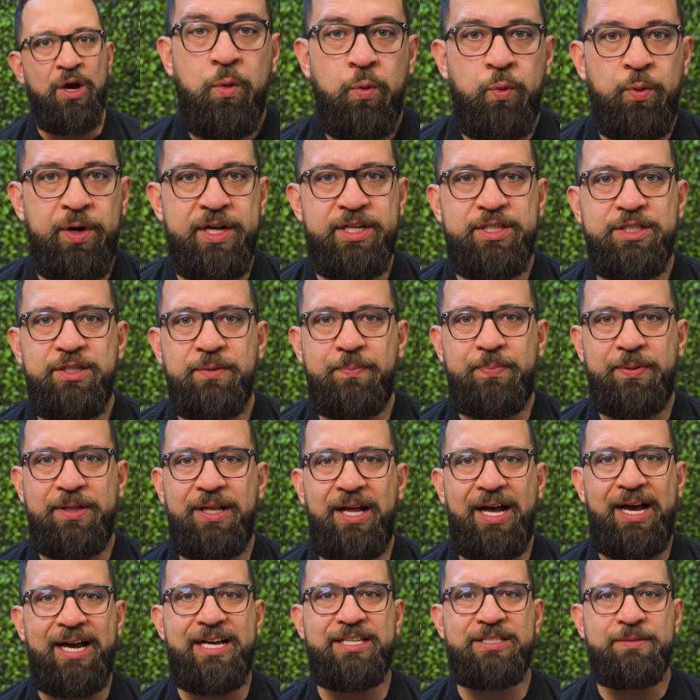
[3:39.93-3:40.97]
which
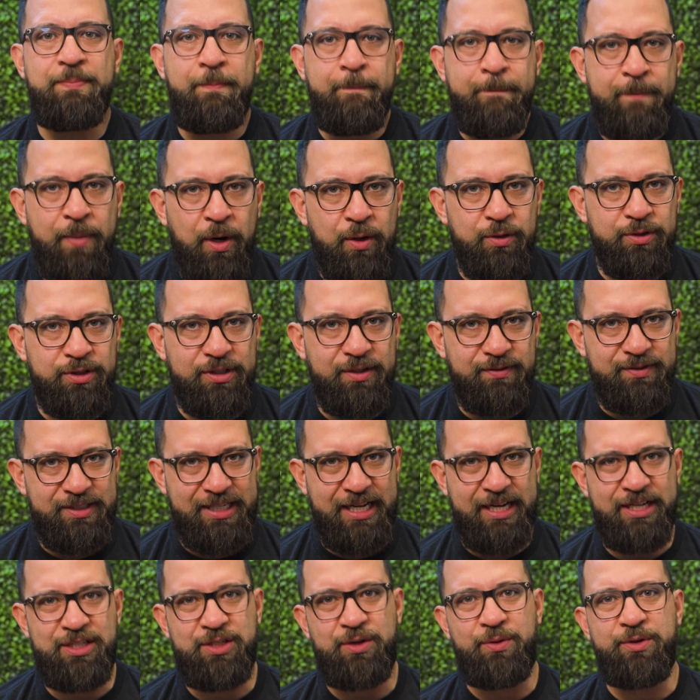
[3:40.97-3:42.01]
supplies most of
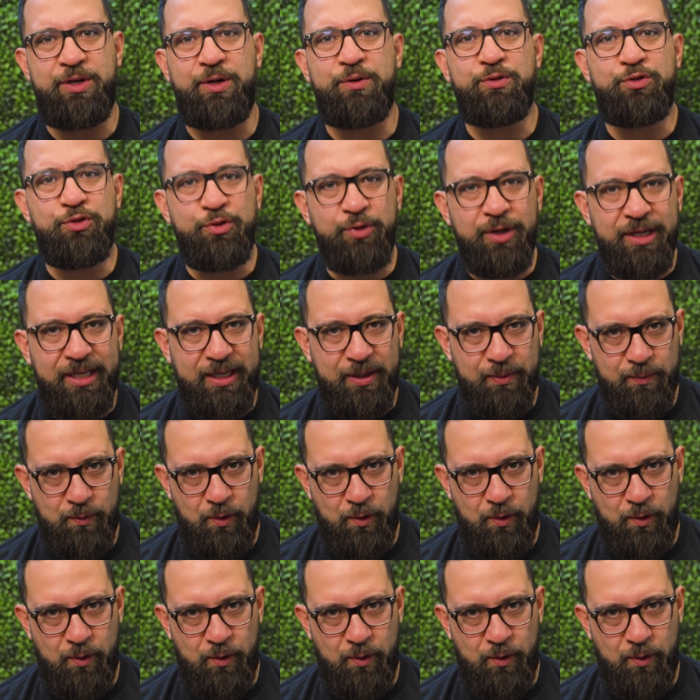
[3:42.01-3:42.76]
San Antonio drinking